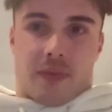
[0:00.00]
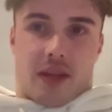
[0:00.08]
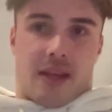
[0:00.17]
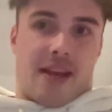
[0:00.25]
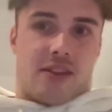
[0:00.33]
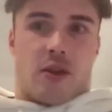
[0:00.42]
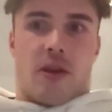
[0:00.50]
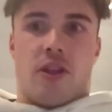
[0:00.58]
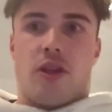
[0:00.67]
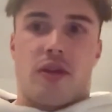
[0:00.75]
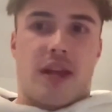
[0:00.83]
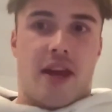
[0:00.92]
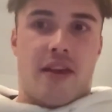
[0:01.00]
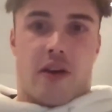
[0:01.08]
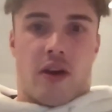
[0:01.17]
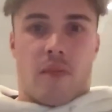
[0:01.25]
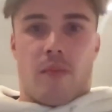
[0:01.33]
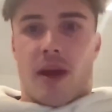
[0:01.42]
Yeah, so in the UK there
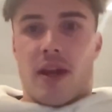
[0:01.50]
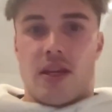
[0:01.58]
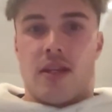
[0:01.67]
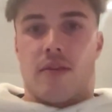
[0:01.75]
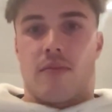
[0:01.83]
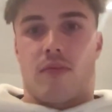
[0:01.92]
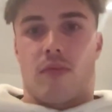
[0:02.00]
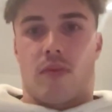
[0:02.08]
aren't many